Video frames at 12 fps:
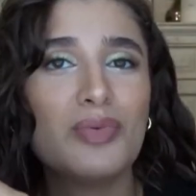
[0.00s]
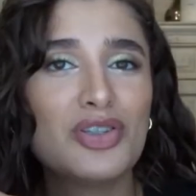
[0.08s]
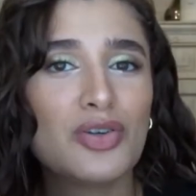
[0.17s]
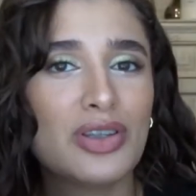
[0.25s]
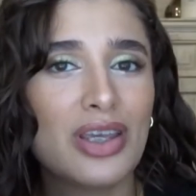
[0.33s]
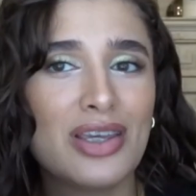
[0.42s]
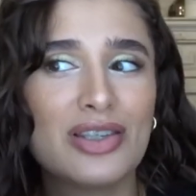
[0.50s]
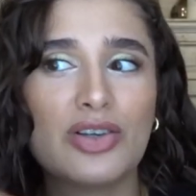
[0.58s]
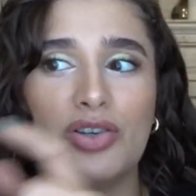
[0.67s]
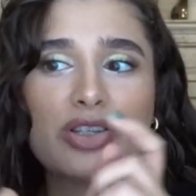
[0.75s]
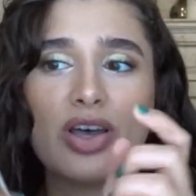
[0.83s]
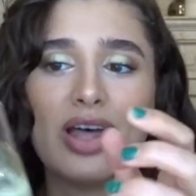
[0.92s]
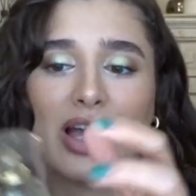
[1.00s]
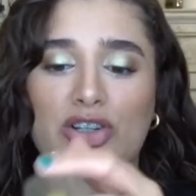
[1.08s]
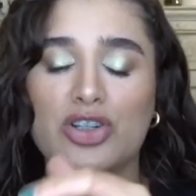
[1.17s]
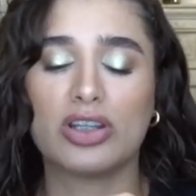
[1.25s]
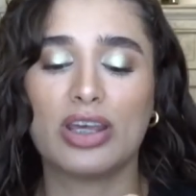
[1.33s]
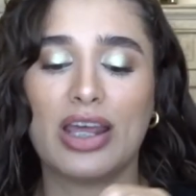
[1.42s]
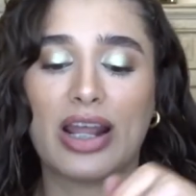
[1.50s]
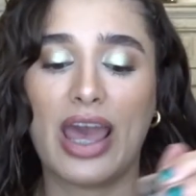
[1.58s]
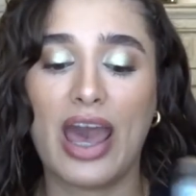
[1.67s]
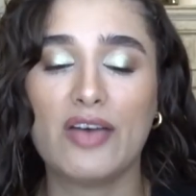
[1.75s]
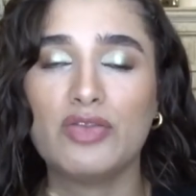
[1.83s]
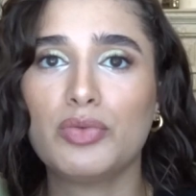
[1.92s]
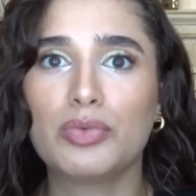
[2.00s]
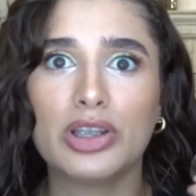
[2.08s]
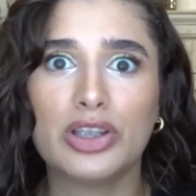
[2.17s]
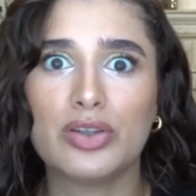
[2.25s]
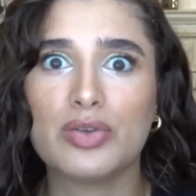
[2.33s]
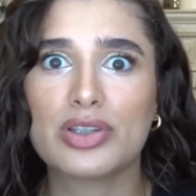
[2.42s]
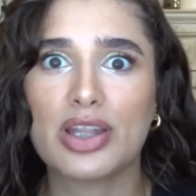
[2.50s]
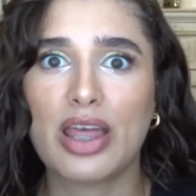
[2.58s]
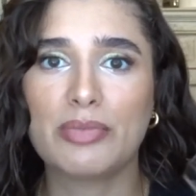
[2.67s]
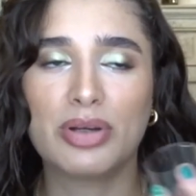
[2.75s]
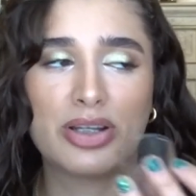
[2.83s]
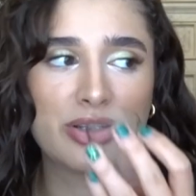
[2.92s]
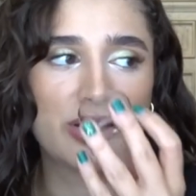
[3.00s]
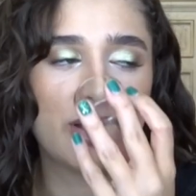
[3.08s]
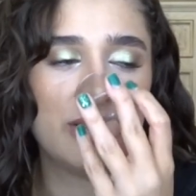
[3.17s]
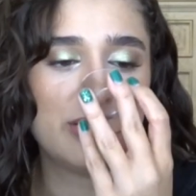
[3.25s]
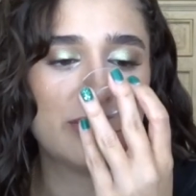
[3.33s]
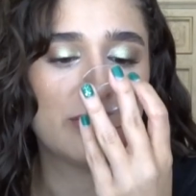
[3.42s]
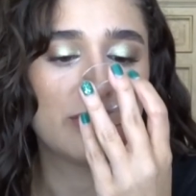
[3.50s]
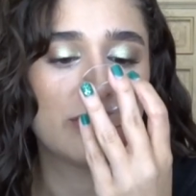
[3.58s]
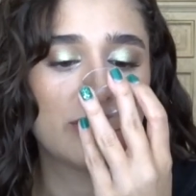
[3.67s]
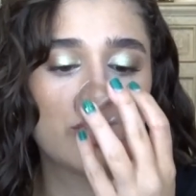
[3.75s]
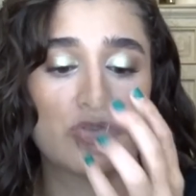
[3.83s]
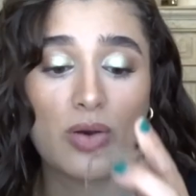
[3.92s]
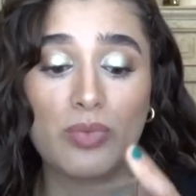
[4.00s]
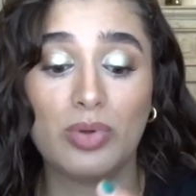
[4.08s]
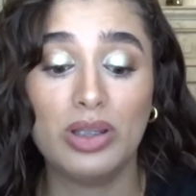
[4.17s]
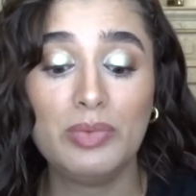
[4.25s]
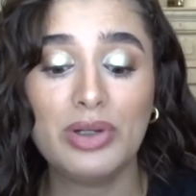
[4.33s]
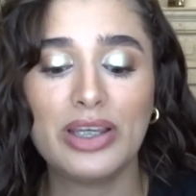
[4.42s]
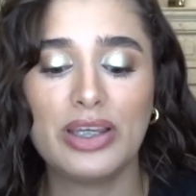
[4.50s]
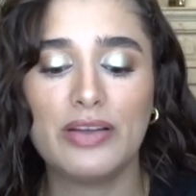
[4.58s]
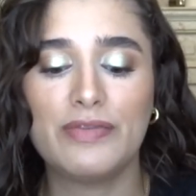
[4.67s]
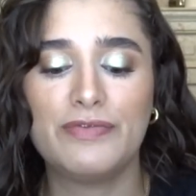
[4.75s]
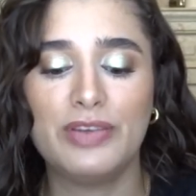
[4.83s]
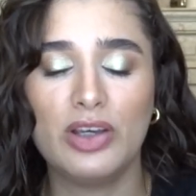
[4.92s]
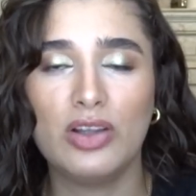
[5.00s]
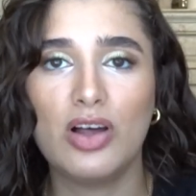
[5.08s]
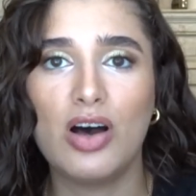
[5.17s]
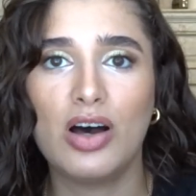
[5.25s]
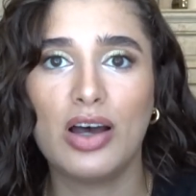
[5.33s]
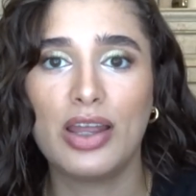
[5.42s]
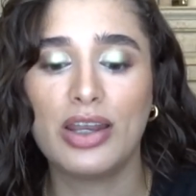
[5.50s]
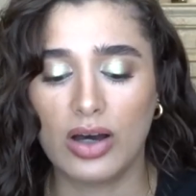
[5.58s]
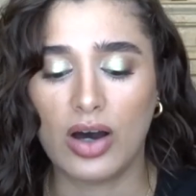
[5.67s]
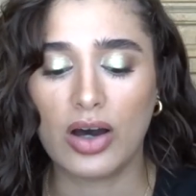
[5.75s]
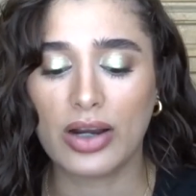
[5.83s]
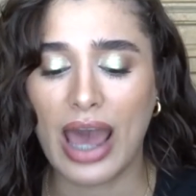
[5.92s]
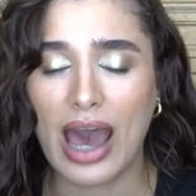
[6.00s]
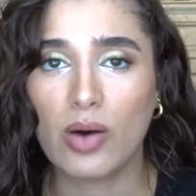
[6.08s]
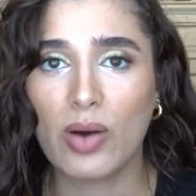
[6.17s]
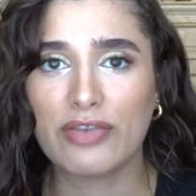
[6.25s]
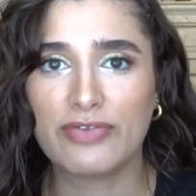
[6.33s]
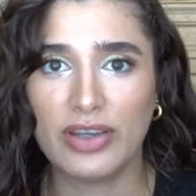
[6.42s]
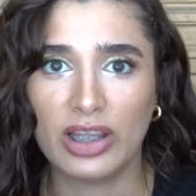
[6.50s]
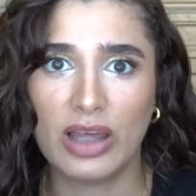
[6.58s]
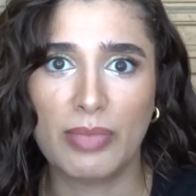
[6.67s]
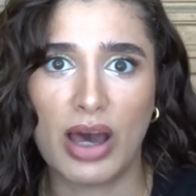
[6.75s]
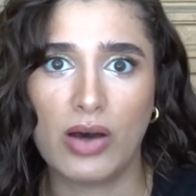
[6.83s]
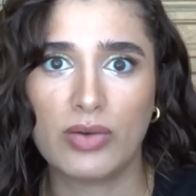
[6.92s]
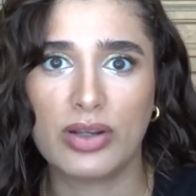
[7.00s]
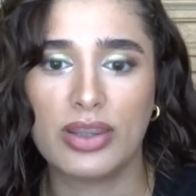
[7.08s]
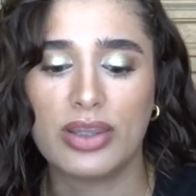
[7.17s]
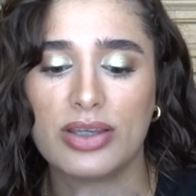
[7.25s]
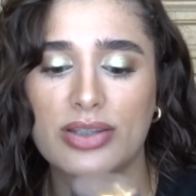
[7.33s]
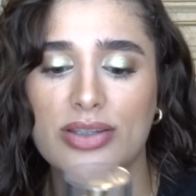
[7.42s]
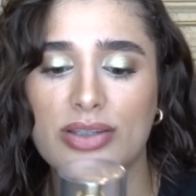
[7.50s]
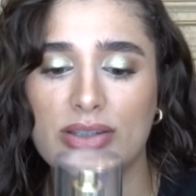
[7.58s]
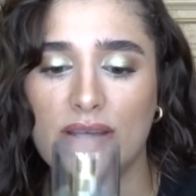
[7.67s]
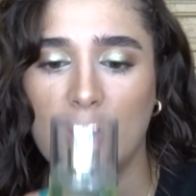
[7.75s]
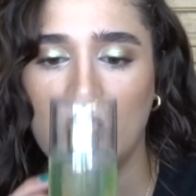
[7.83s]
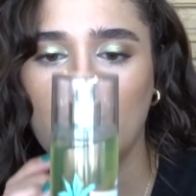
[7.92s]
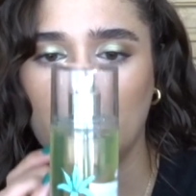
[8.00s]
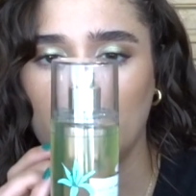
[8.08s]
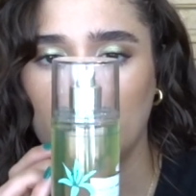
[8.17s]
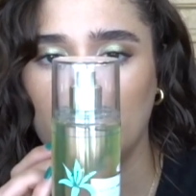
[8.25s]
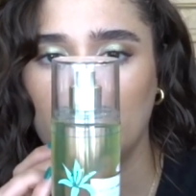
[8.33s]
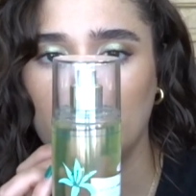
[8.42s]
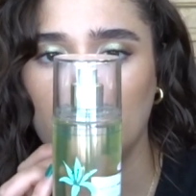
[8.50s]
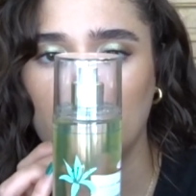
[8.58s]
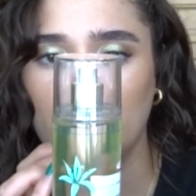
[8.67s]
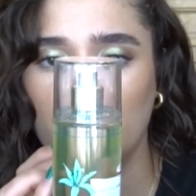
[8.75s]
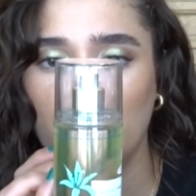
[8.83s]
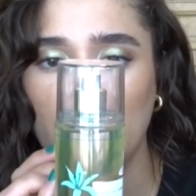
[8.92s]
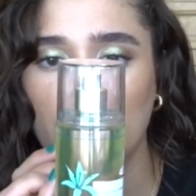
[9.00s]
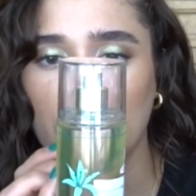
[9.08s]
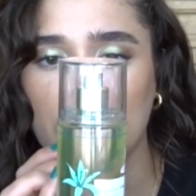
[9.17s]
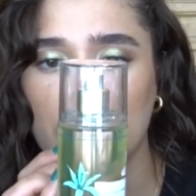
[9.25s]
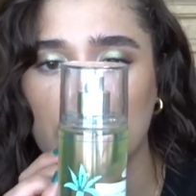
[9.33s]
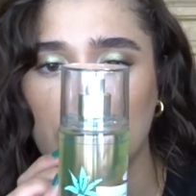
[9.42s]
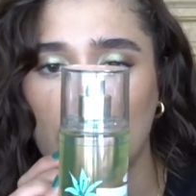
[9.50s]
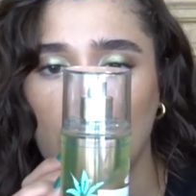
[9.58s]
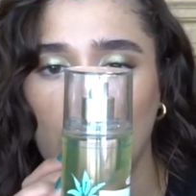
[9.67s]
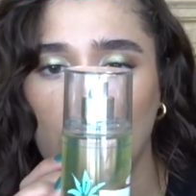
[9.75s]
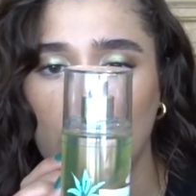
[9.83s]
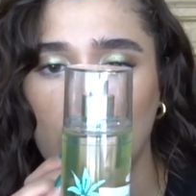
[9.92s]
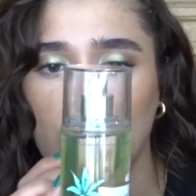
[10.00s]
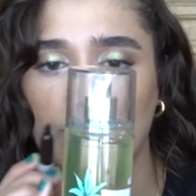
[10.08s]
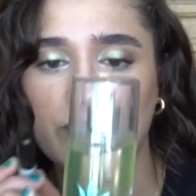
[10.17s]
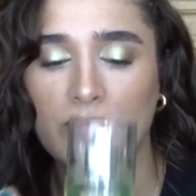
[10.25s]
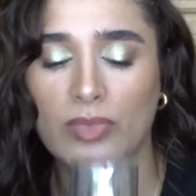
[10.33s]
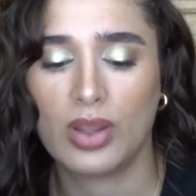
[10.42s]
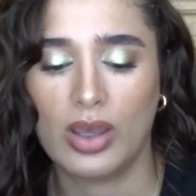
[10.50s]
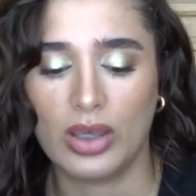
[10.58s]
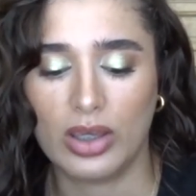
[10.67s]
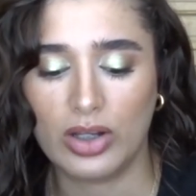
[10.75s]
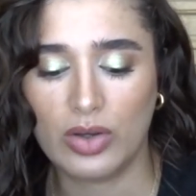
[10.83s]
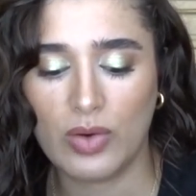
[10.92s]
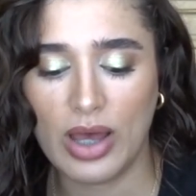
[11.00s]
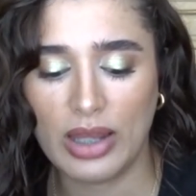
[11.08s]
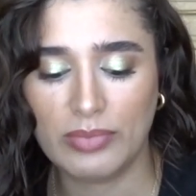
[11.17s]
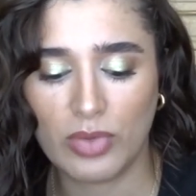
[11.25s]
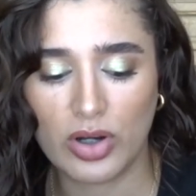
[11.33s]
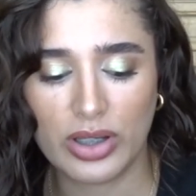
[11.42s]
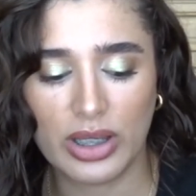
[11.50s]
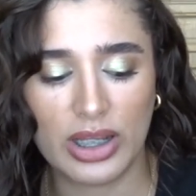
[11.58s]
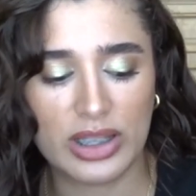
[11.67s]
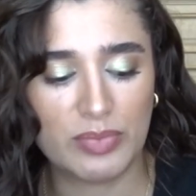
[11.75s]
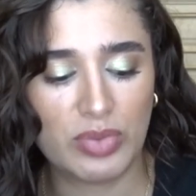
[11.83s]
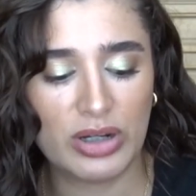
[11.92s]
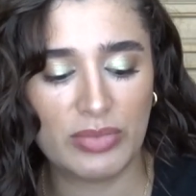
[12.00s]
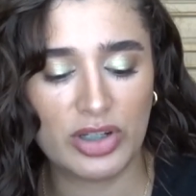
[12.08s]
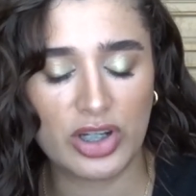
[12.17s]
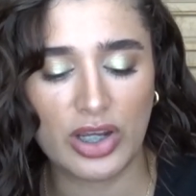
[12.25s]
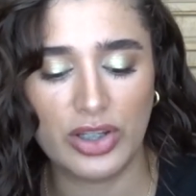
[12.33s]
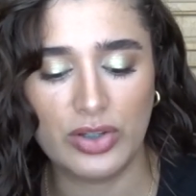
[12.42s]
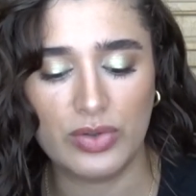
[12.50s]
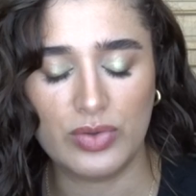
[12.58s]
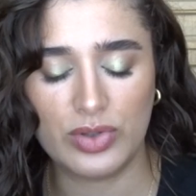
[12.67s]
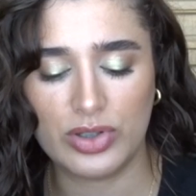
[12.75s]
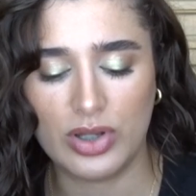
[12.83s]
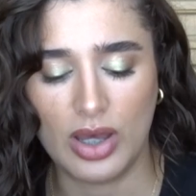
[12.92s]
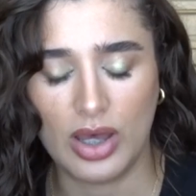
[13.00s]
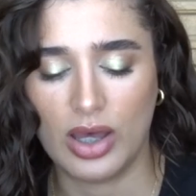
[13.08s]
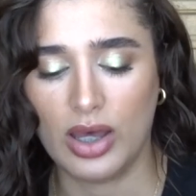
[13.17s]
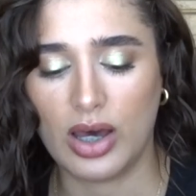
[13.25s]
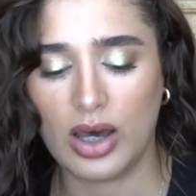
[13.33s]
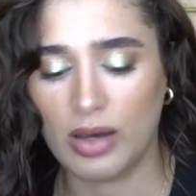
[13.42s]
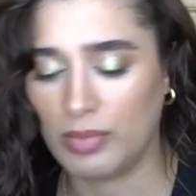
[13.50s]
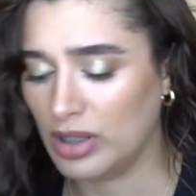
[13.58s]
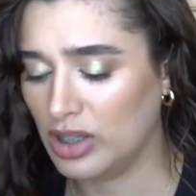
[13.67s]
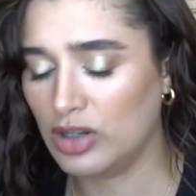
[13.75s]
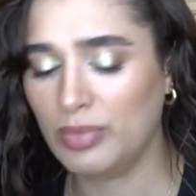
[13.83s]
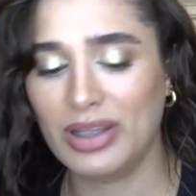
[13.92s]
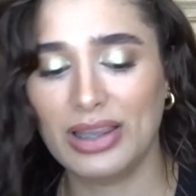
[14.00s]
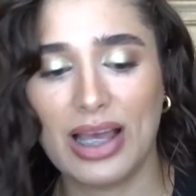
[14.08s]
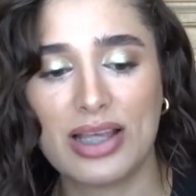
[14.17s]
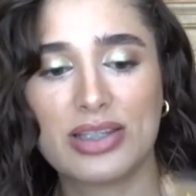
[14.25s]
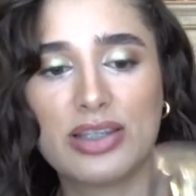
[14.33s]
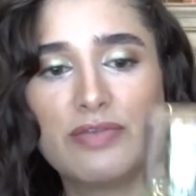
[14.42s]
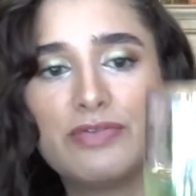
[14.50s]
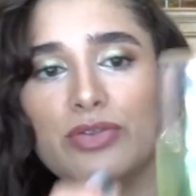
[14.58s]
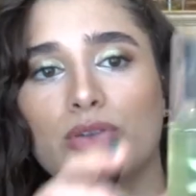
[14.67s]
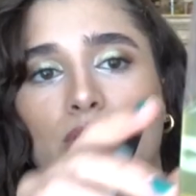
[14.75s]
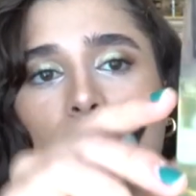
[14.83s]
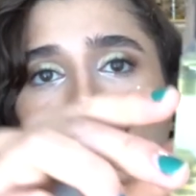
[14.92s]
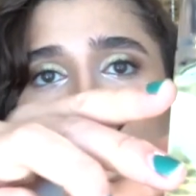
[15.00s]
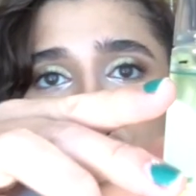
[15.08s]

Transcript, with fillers: it was during the Easter sale actually, and I haven't really used it that much since. So I really want to get a feel on, on how I feel about this um, fragrance. So I'm going to go ahead and mark it. It's pretty much unused um, a little bit less than full.